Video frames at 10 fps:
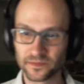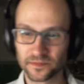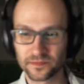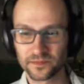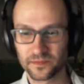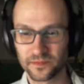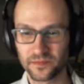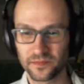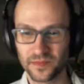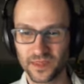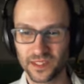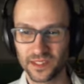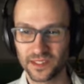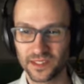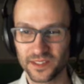
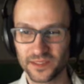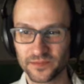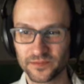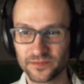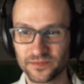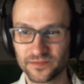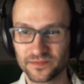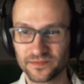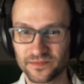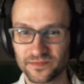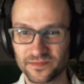[no speech]